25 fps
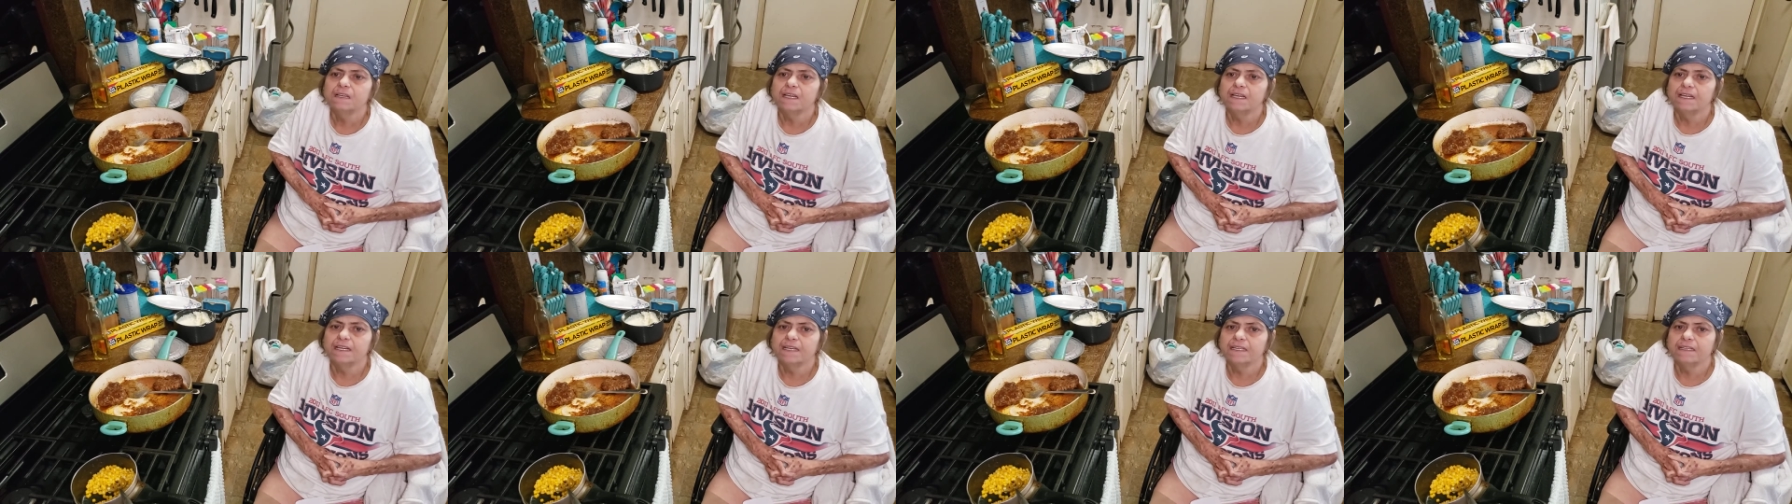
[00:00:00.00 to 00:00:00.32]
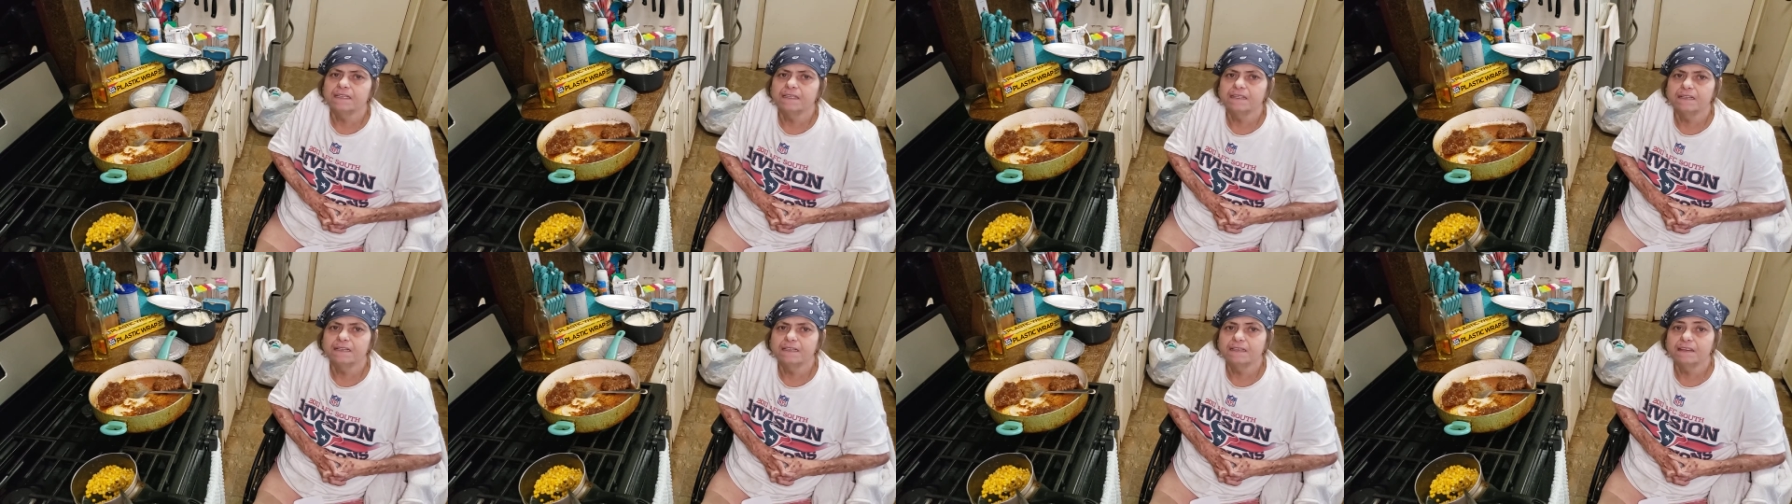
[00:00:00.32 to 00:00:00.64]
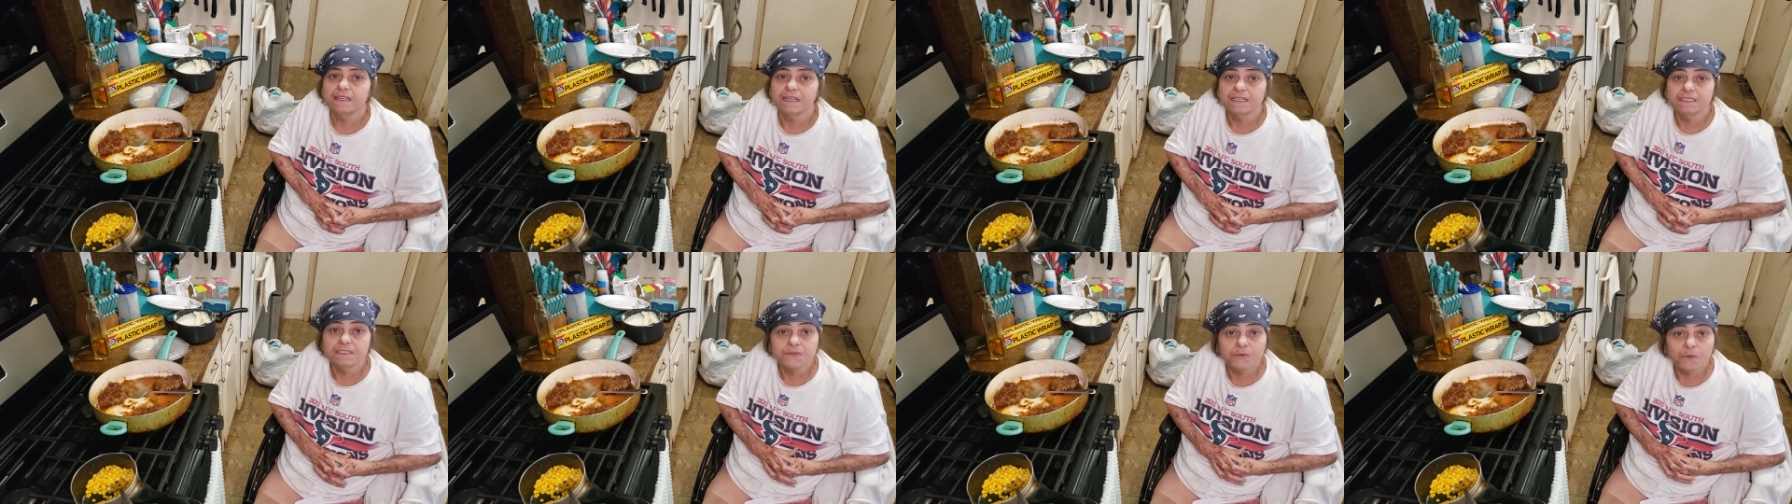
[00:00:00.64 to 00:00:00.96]
And
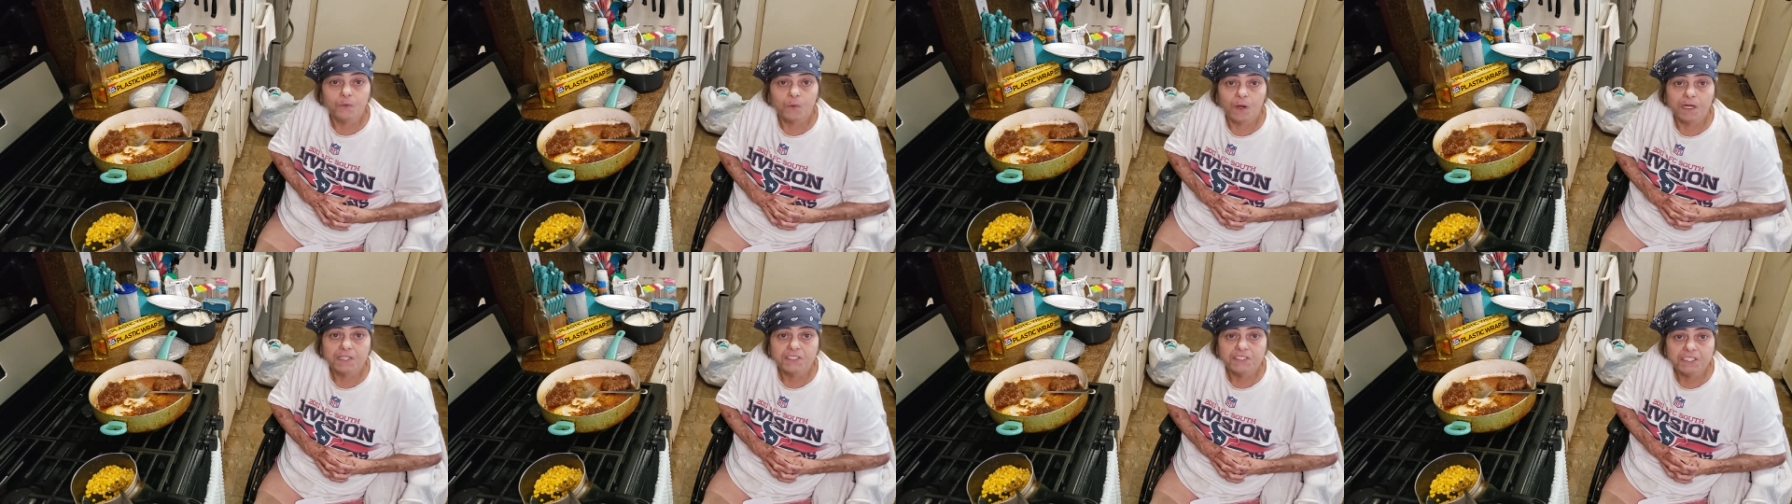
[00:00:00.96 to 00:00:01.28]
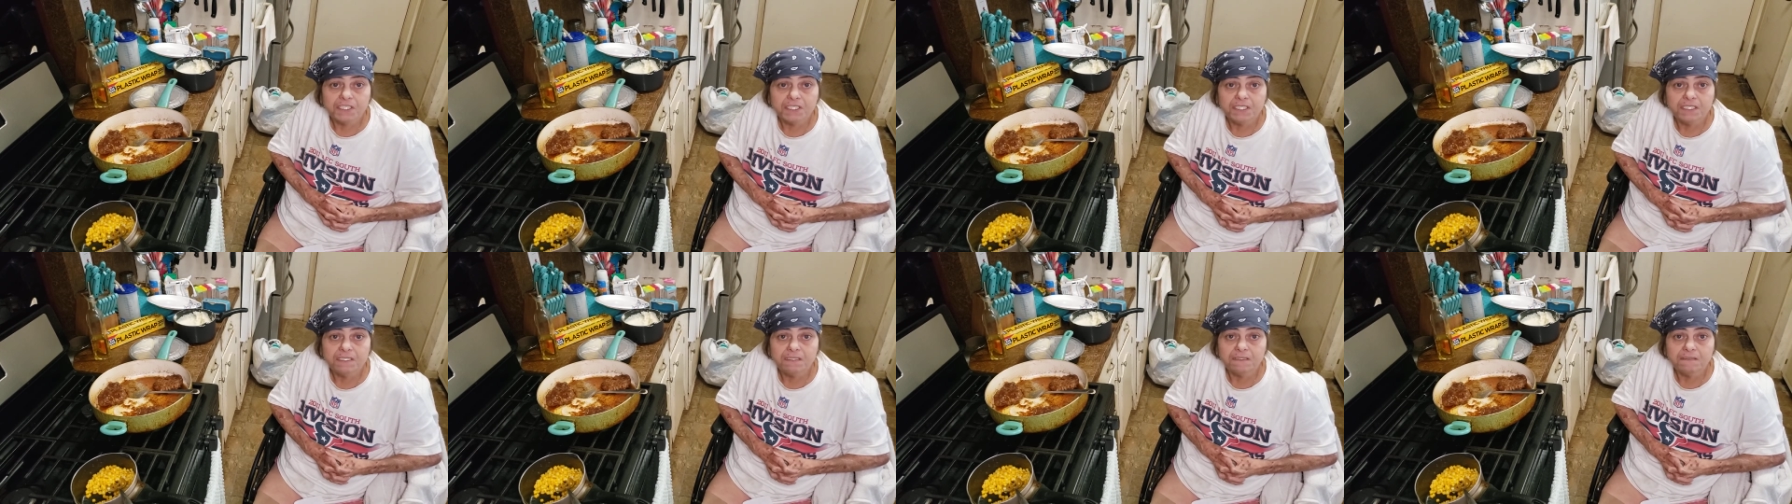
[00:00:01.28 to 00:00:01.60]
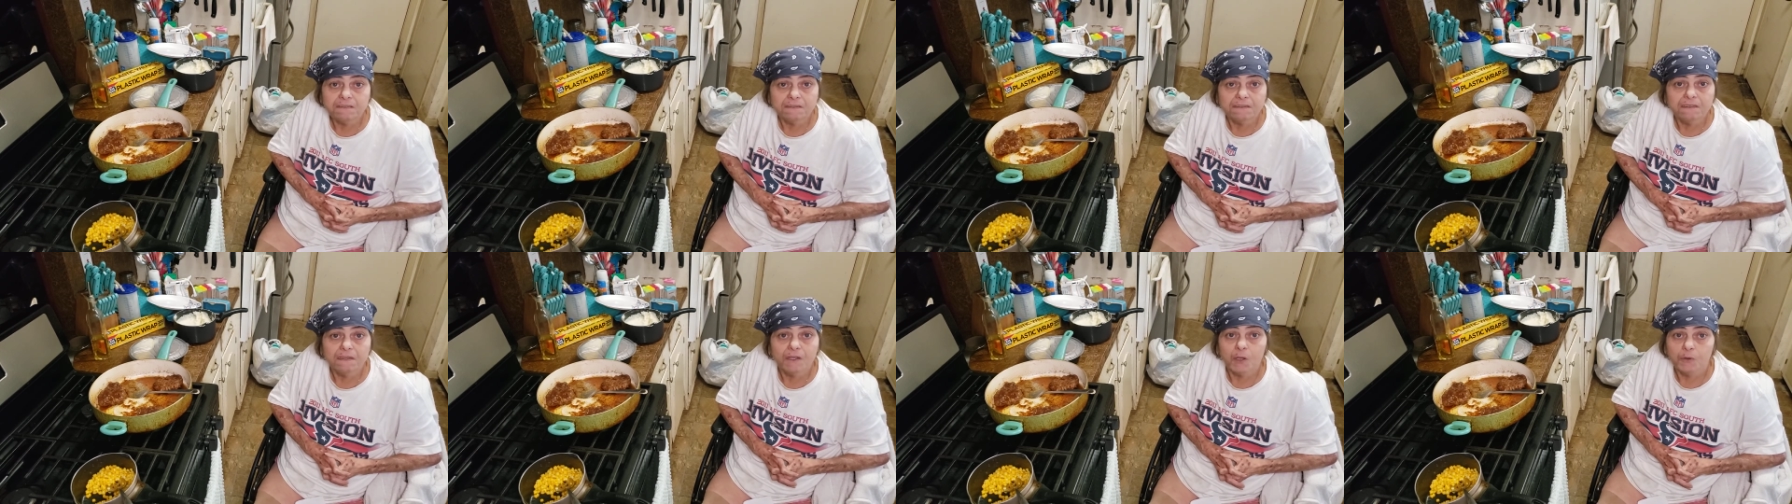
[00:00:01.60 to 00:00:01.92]
thanks for watching.
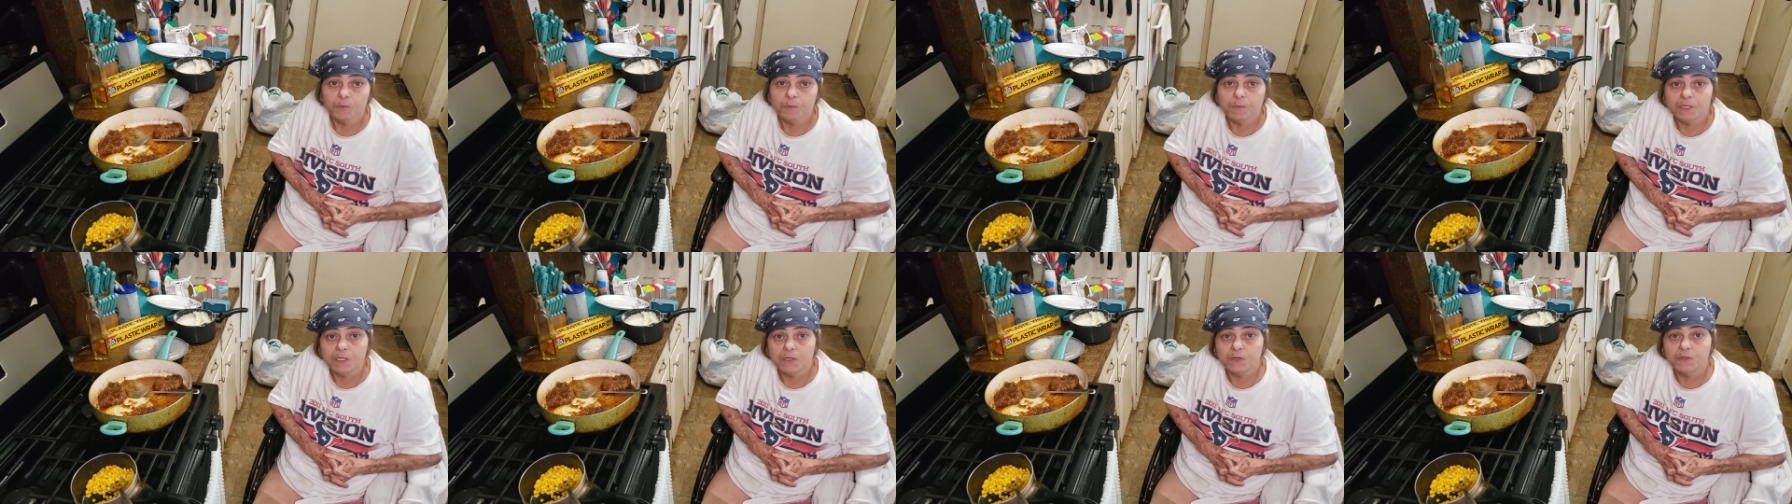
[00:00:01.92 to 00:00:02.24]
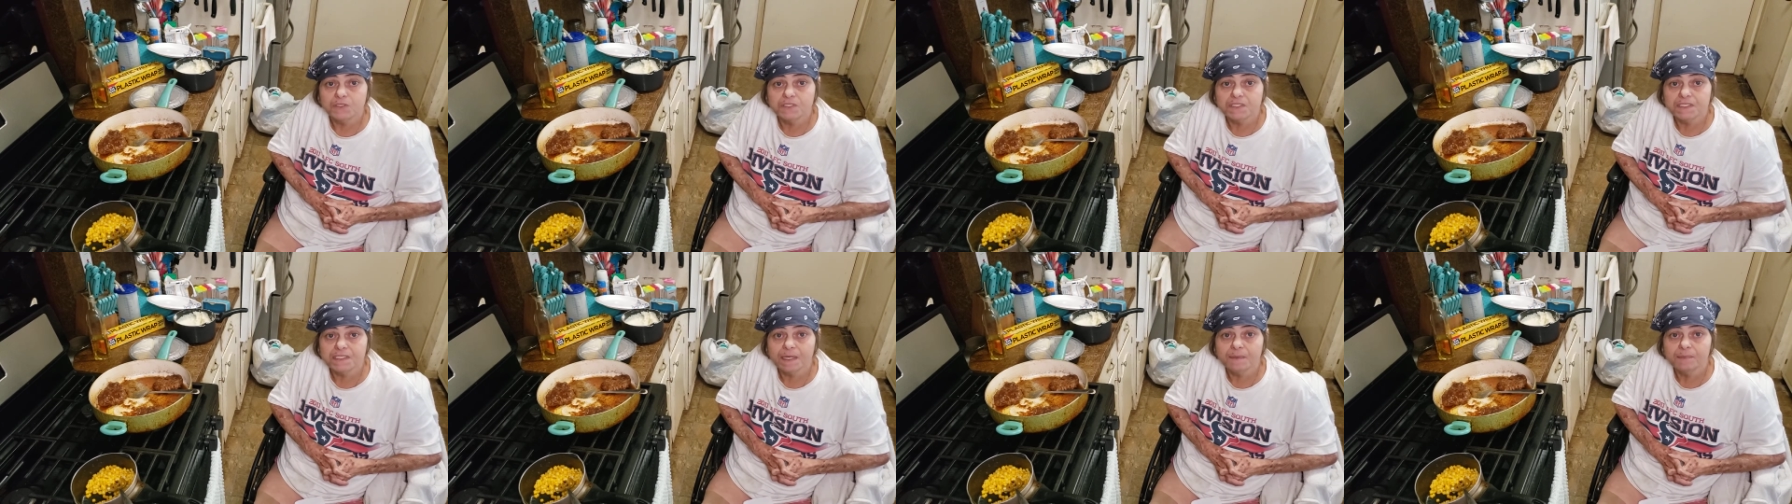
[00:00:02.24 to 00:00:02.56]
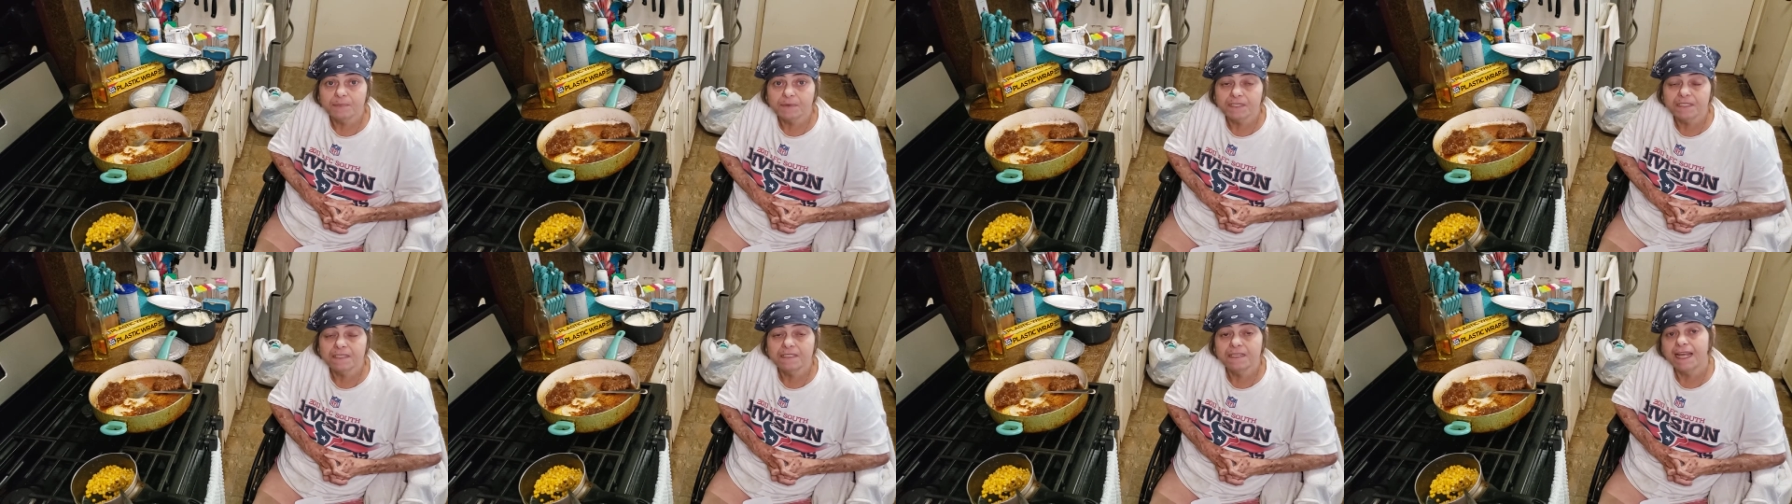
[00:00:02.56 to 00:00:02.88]
Hope you learned
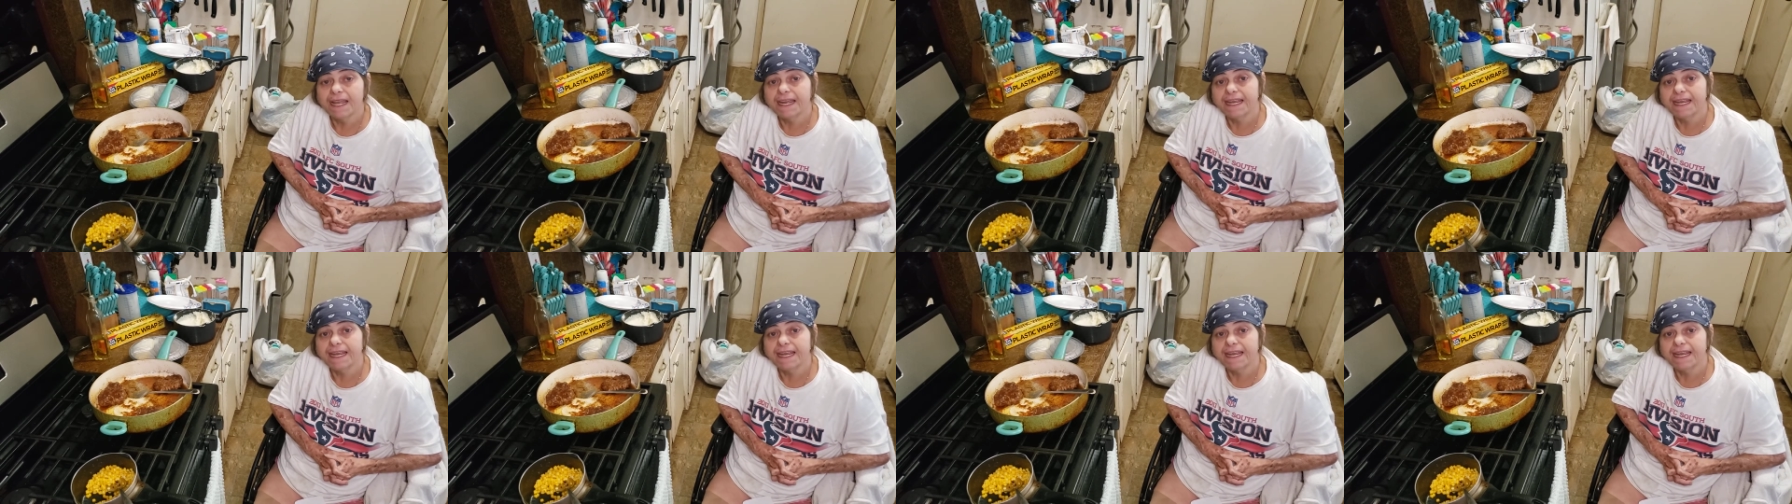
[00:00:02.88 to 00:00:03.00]
something.